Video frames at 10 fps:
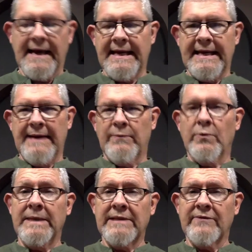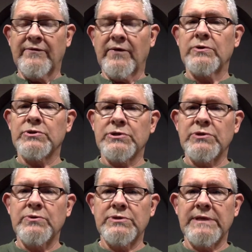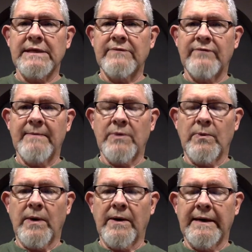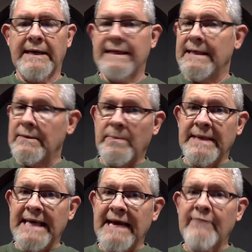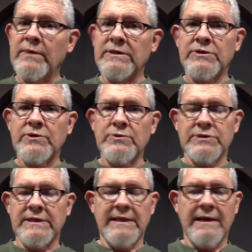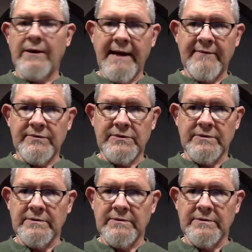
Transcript: It will be the first Tuesday in February, and it will be every Tuesday thereafter.